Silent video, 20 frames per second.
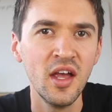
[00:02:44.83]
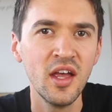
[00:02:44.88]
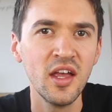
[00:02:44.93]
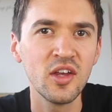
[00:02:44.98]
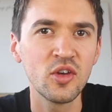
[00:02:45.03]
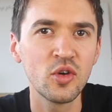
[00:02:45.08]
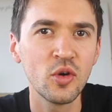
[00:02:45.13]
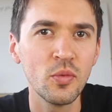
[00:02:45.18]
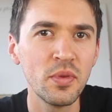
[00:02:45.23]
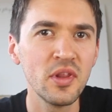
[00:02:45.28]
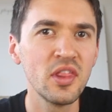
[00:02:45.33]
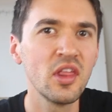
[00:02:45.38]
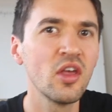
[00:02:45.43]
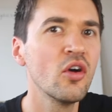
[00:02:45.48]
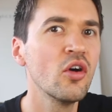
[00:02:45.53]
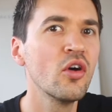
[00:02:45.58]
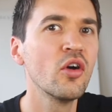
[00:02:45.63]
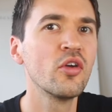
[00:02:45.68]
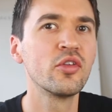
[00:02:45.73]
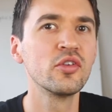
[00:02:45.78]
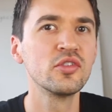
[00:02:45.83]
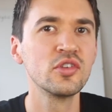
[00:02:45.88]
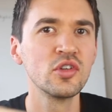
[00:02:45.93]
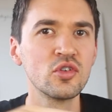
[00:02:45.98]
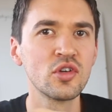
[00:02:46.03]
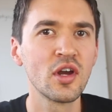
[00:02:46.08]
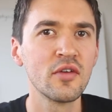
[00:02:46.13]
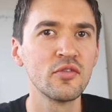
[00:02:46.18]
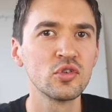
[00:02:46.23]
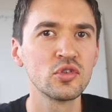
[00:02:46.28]
it could be the earth as it
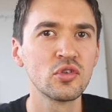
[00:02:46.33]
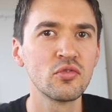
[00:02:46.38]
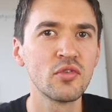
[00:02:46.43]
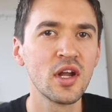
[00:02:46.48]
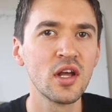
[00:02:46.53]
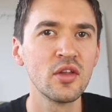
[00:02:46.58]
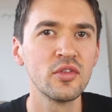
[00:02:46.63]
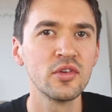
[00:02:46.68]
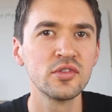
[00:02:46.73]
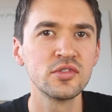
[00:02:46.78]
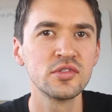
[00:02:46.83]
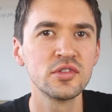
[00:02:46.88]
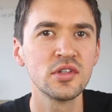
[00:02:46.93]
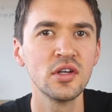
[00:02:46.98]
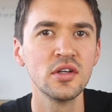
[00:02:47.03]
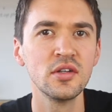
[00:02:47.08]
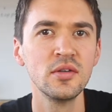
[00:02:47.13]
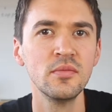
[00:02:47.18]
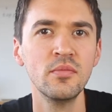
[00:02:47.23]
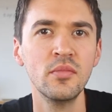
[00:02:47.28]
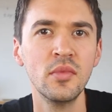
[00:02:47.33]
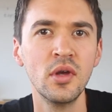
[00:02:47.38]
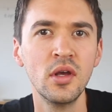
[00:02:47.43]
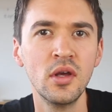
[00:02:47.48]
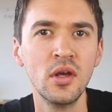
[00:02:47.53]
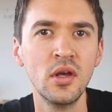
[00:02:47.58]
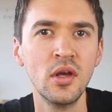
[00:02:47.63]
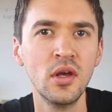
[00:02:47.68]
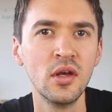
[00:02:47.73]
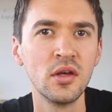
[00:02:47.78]
travels around the sun,
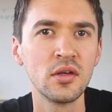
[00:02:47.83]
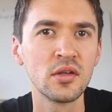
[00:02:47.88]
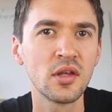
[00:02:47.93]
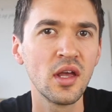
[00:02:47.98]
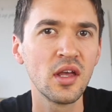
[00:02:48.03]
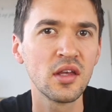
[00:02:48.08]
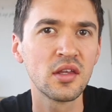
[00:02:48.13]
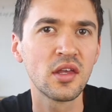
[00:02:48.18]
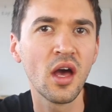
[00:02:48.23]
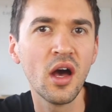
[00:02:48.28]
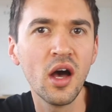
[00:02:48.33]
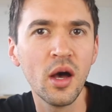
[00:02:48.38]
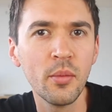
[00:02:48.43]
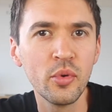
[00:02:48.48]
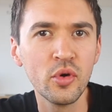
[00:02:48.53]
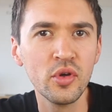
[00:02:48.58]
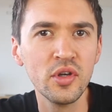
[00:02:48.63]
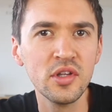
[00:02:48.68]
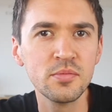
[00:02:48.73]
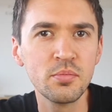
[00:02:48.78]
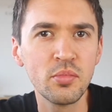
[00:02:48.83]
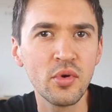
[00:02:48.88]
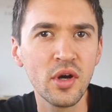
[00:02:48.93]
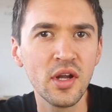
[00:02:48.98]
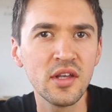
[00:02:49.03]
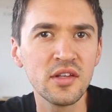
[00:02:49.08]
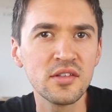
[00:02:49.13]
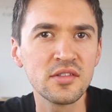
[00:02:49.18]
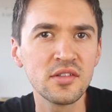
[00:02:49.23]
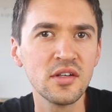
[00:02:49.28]
okay, a car putting its
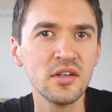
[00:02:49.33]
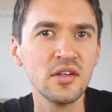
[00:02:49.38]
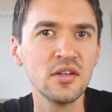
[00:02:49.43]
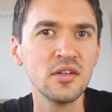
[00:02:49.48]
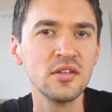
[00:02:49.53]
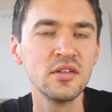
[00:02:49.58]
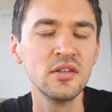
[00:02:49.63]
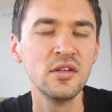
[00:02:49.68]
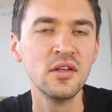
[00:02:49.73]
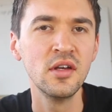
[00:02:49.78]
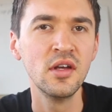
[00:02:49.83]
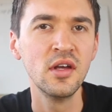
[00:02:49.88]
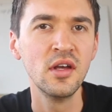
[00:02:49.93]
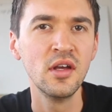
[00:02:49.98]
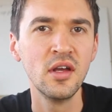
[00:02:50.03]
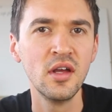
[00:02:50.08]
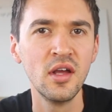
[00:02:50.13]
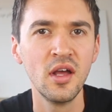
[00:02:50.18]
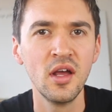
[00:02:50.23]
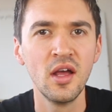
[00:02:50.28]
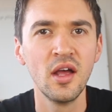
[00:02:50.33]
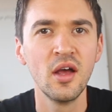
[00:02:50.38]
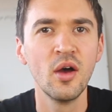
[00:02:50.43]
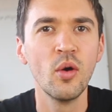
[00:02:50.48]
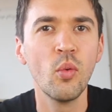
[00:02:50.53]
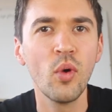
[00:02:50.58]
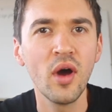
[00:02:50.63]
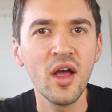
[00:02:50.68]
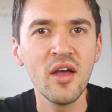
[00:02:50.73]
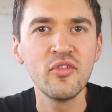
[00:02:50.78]
brakes on.
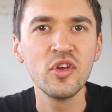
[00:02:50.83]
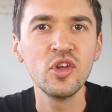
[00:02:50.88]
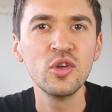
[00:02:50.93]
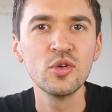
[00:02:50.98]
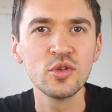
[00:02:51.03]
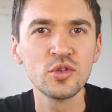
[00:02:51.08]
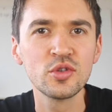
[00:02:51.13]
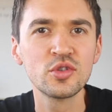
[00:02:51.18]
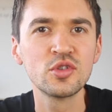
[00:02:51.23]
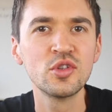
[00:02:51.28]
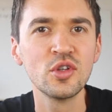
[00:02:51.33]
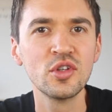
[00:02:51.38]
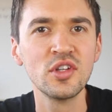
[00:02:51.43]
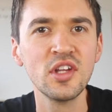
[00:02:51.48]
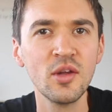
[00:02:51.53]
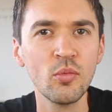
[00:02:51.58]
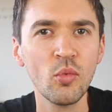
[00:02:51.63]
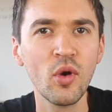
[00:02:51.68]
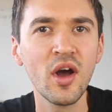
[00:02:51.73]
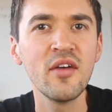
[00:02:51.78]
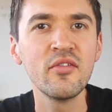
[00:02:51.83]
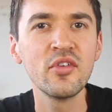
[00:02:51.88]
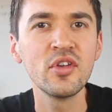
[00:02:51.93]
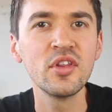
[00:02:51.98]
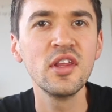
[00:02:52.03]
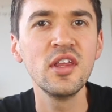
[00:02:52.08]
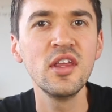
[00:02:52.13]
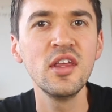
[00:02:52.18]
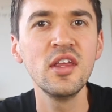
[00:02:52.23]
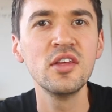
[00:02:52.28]
Whatever you're studying, whatever
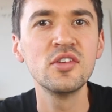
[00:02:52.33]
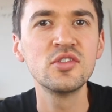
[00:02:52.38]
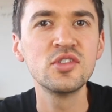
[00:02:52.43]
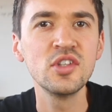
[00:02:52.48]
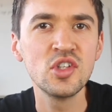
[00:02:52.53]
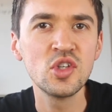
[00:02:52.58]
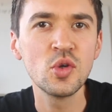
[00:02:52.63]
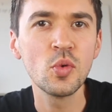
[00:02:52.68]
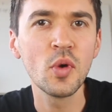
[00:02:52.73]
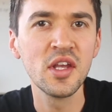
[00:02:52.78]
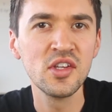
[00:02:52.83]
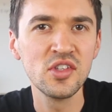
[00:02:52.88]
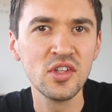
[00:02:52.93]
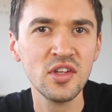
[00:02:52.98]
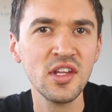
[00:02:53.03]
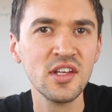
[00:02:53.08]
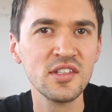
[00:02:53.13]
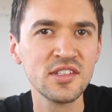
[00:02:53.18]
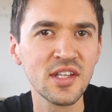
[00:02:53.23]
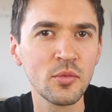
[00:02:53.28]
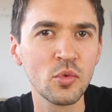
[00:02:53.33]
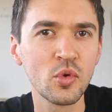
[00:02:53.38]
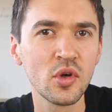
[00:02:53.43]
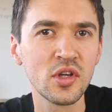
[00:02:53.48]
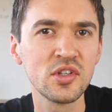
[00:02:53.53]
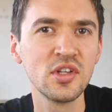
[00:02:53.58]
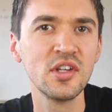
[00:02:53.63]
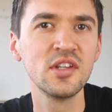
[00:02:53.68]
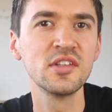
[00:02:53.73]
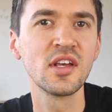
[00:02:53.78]
the situation the exam
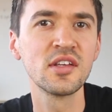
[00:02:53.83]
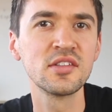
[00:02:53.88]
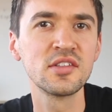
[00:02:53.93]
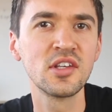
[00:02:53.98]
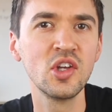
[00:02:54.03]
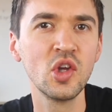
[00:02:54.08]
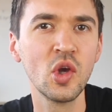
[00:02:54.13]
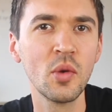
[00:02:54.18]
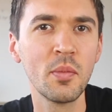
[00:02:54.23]
question is asking you